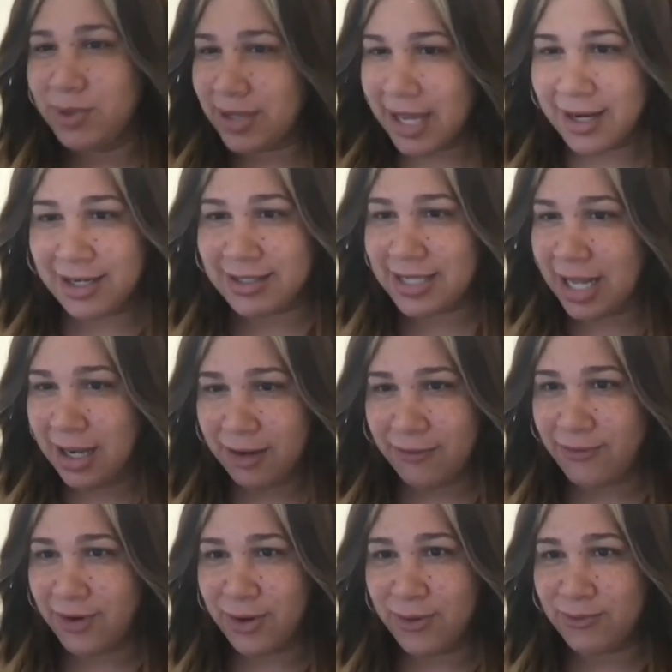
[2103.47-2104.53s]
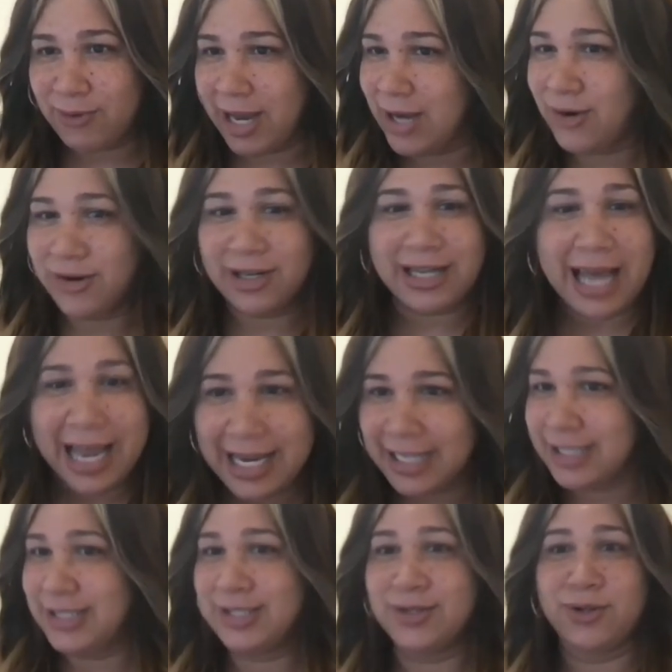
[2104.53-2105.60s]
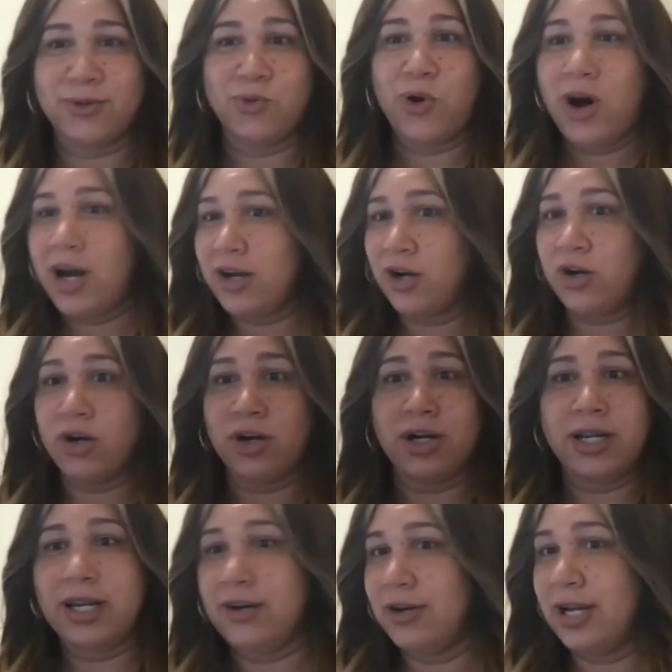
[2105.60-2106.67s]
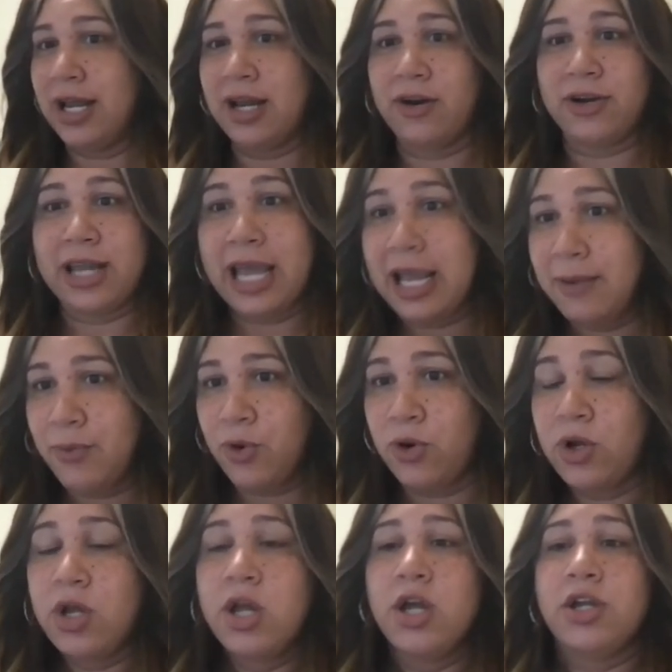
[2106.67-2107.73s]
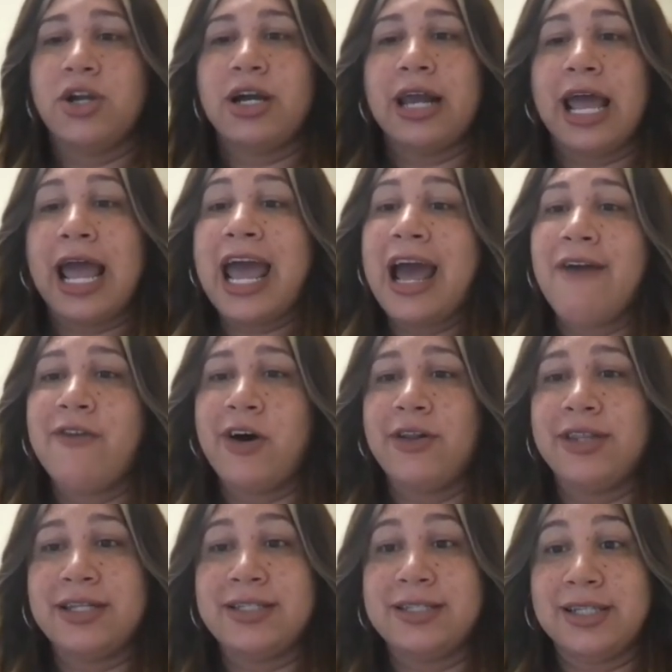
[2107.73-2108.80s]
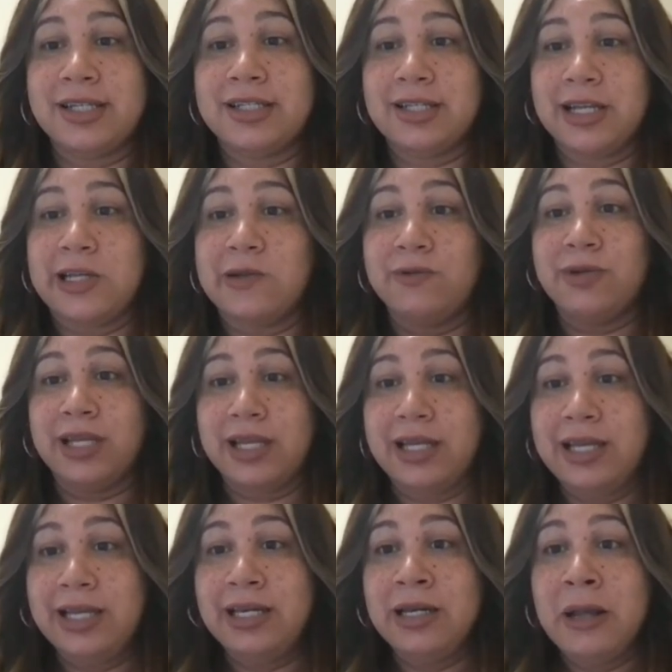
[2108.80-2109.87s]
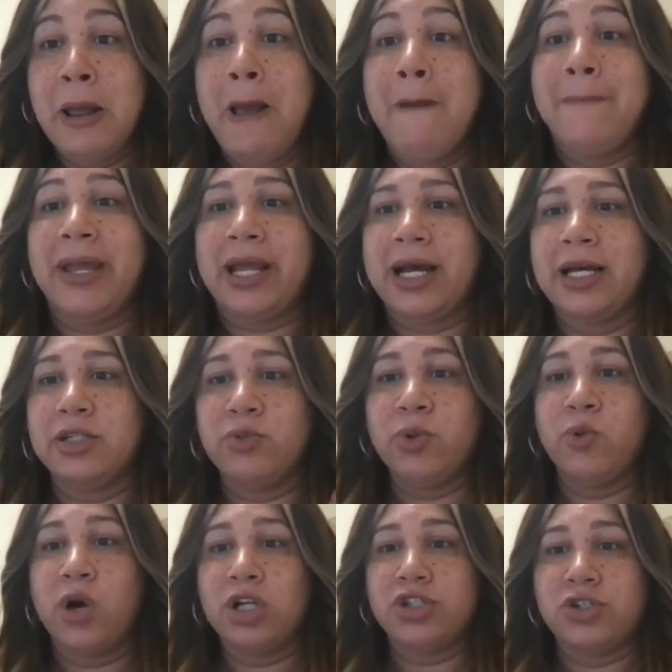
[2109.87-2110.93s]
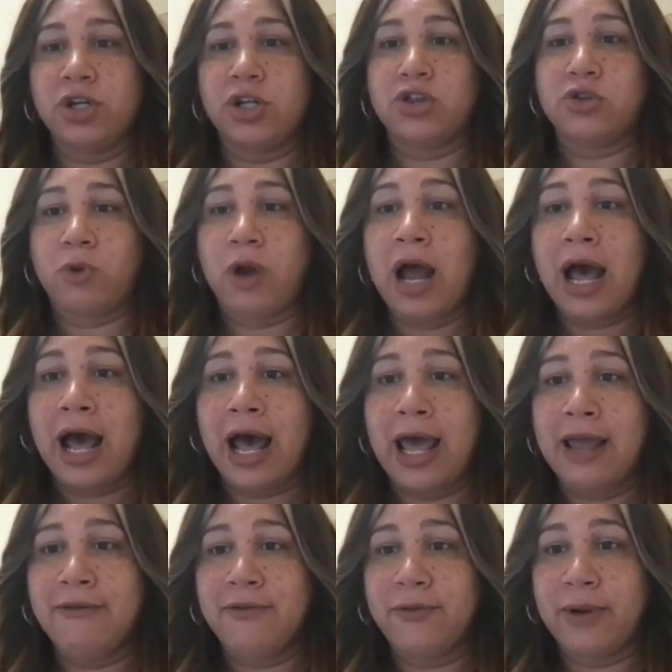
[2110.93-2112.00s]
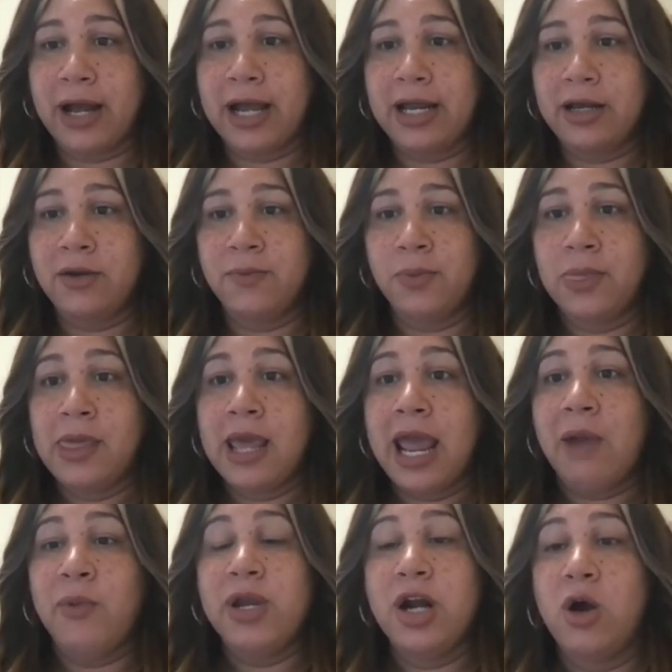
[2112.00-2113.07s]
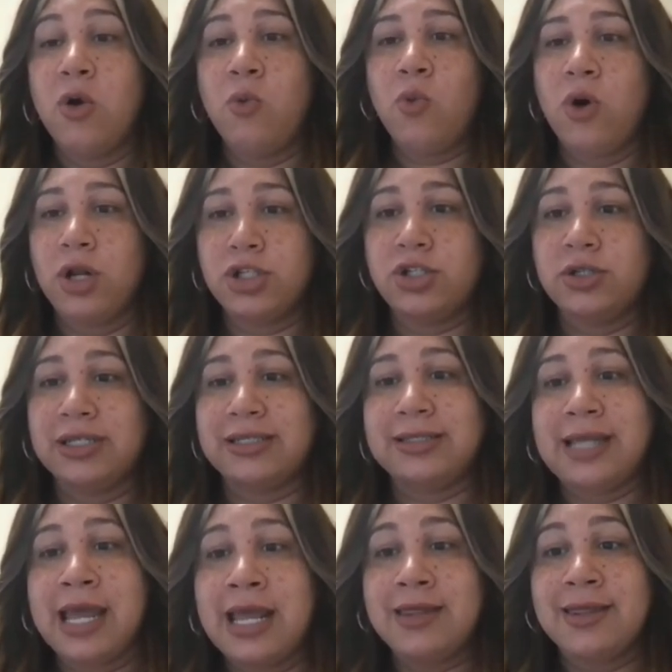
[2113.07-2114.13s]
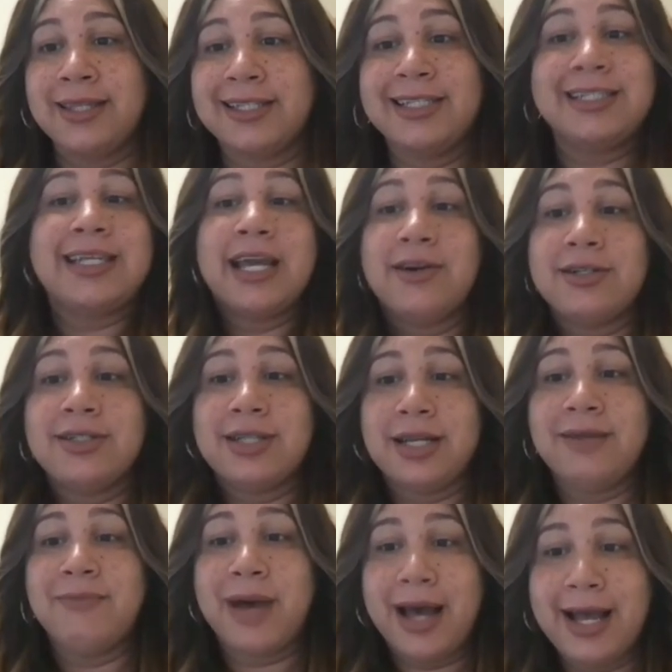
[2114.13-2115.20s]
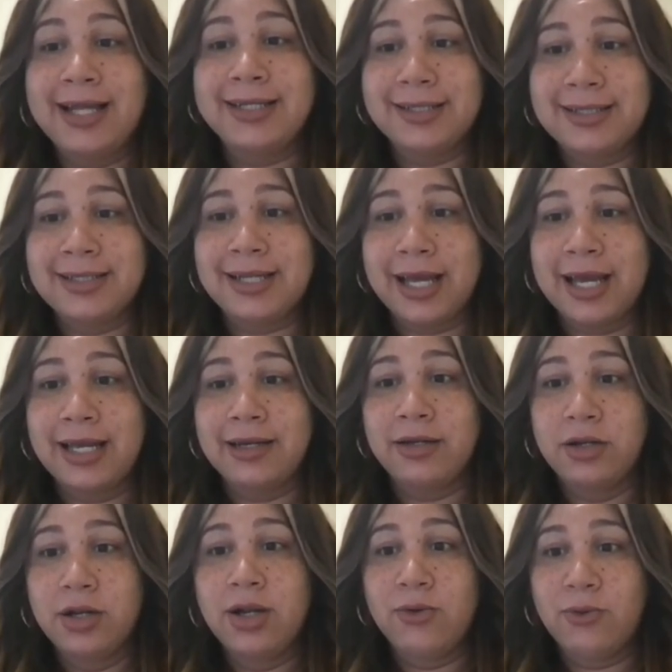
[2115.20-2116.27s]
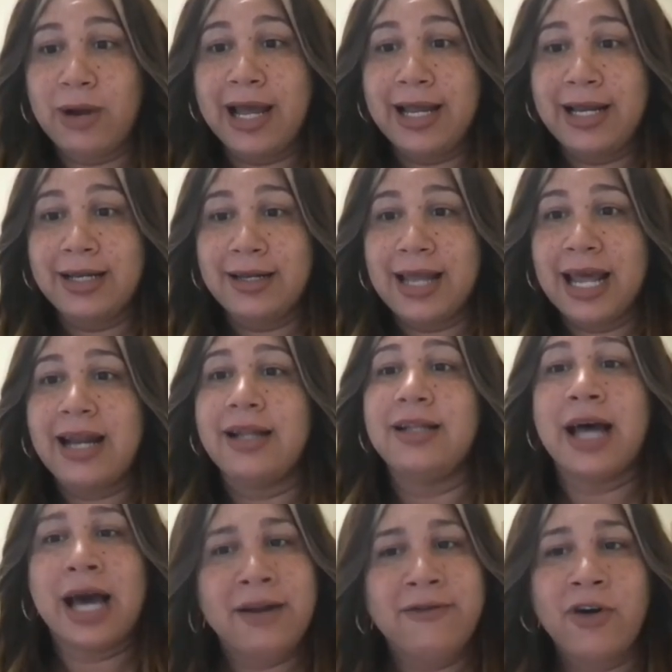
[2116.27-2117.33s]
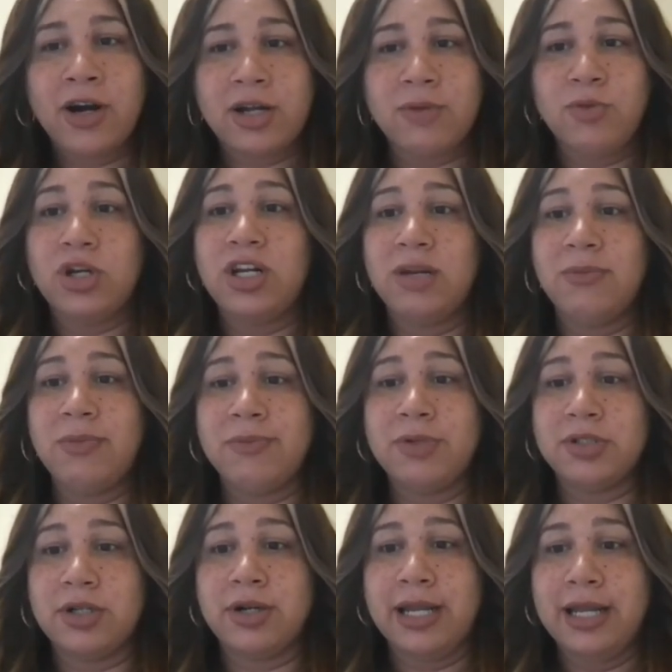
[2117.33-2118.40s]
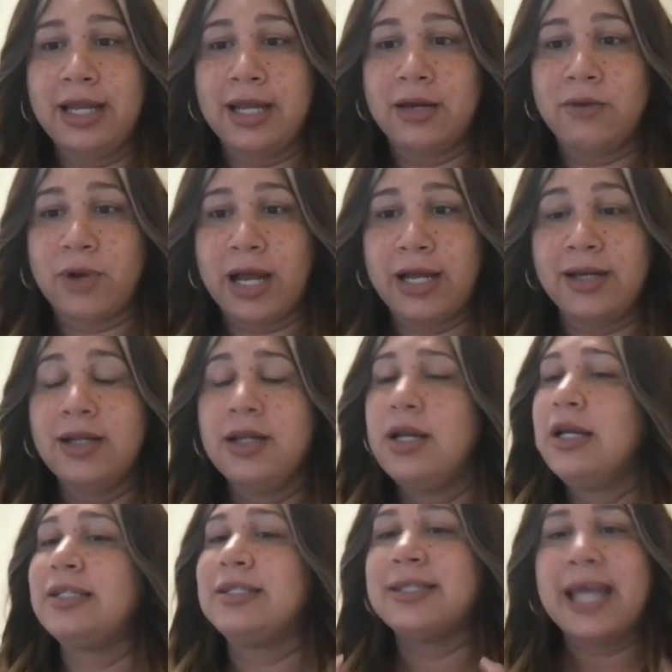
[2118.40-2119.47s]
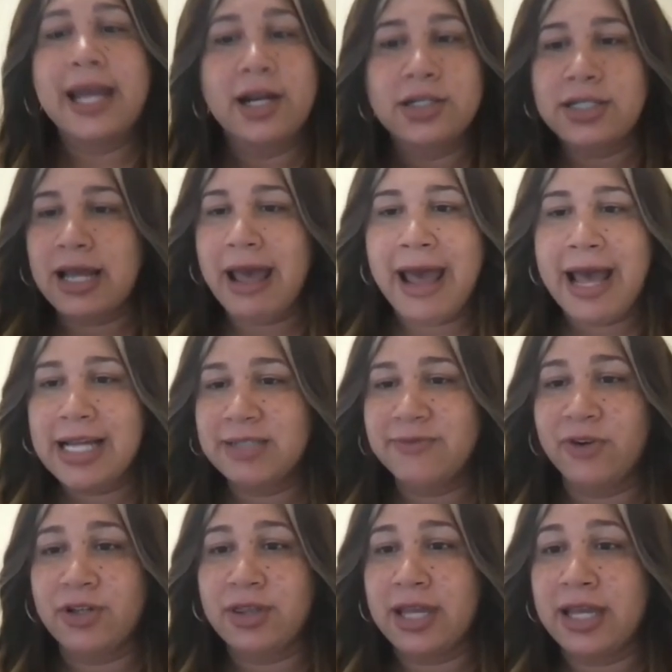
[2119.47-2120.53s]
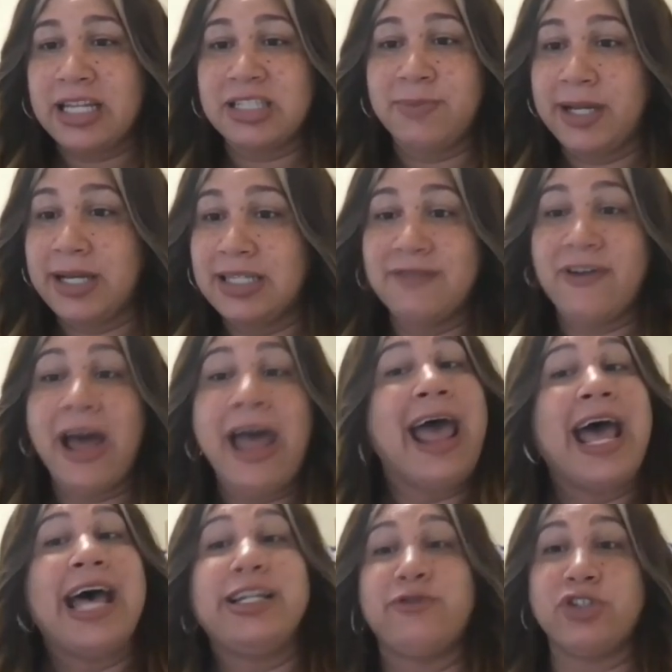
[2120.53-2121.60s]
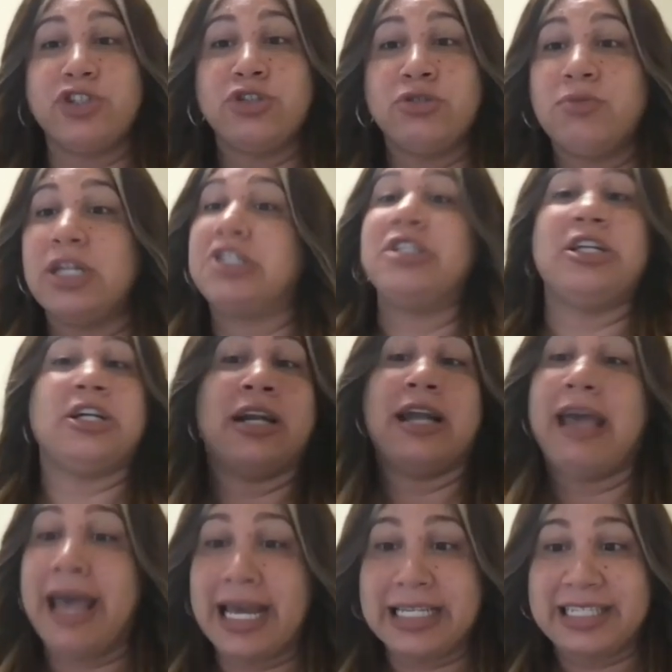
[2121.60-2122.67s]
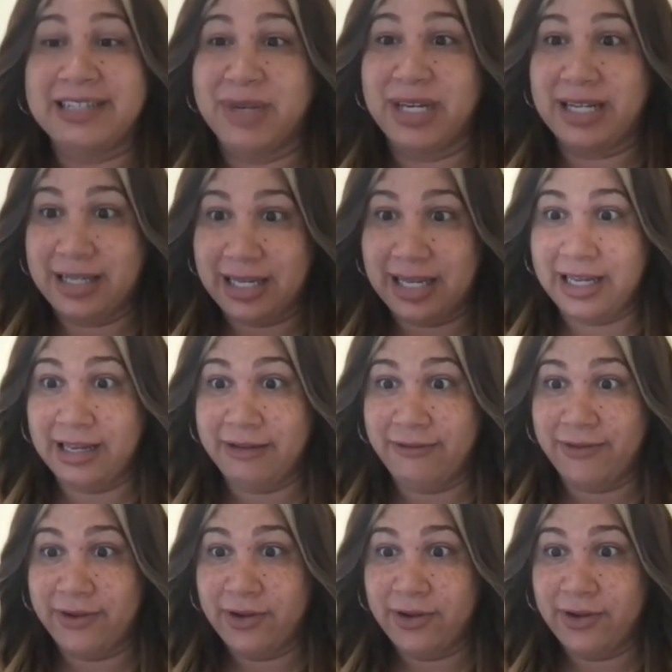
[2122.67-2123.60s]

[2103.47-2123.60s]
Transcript: without a telephone, right, or lights, or water, or internet, or cable. You're gonna have all these things that you need because we want you to thrive, right? And we don't want you to stay in this scarcity mindset, right, that a lot of our community members are in, right? Scared to ask for things because if I ask for too much, they're gonna ask me to leave,